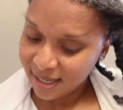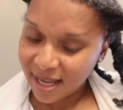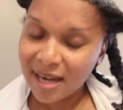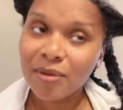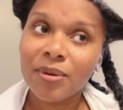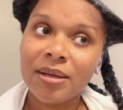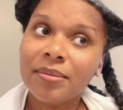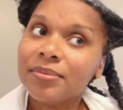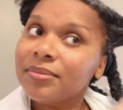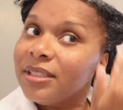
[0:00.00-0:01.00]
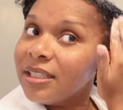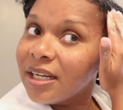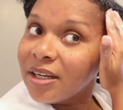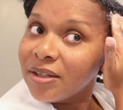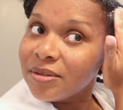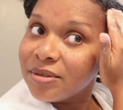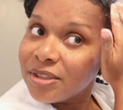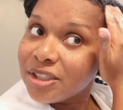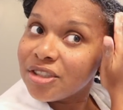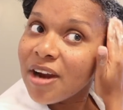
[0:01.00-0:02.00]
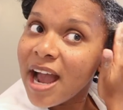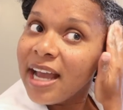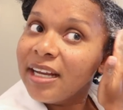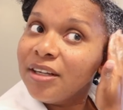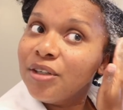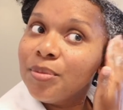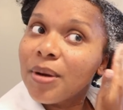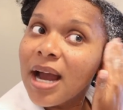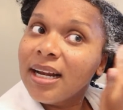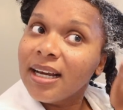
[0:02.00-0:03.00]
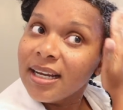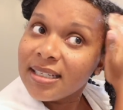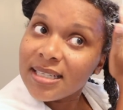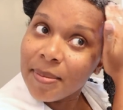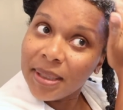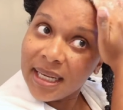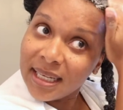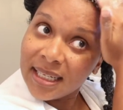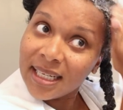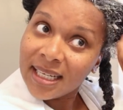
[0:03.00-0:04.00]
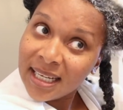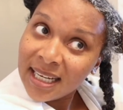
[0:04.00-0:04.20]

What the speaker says: I don't wanna, you know, try a new product. I mean,